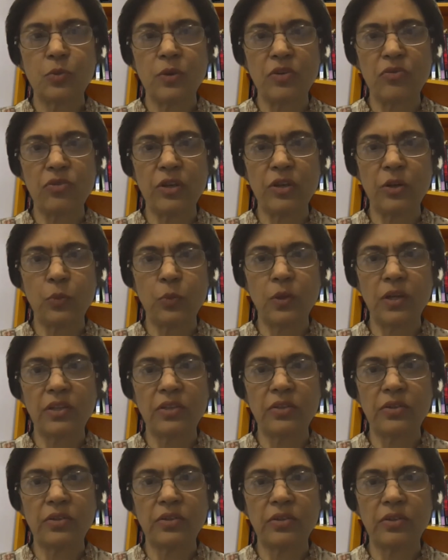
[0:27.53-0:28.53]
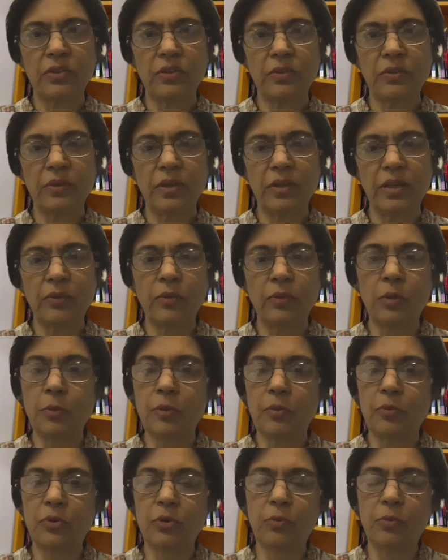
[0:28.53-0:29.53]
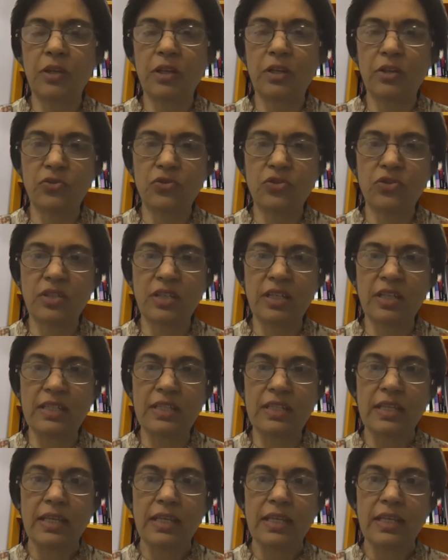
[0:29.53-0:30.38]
wondering whether anybody would be interested.